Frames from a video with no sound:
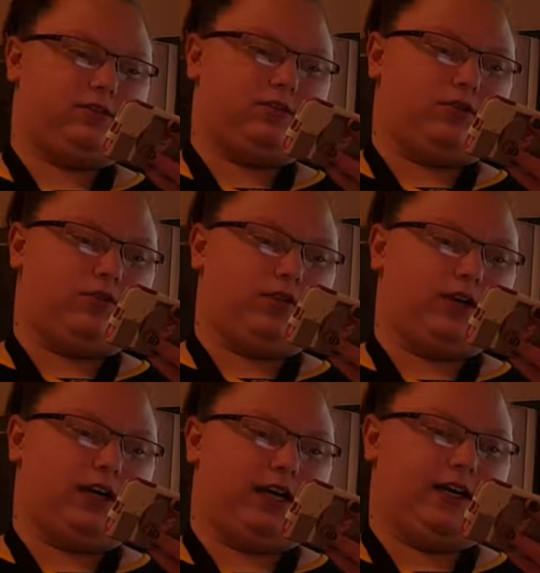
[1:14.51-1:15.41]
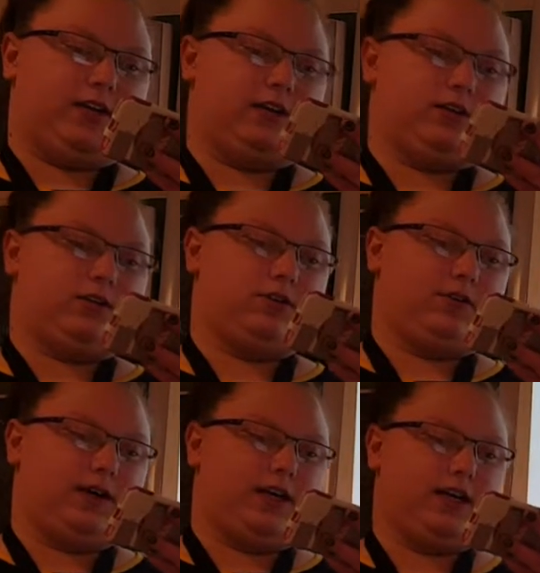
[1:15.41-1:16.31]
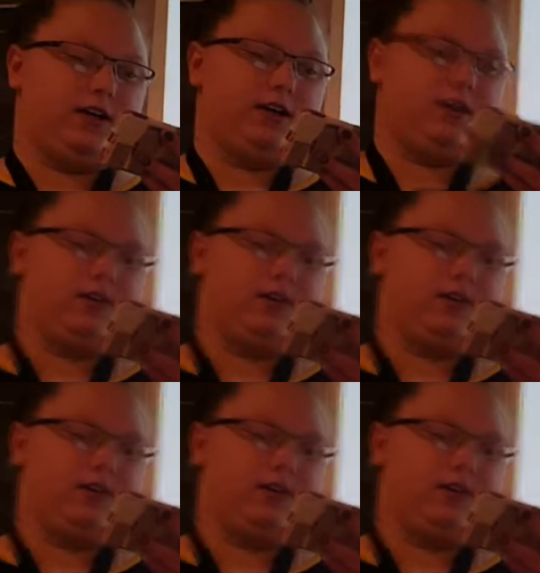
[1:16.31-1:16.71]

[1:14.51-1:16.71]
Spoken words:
storied career,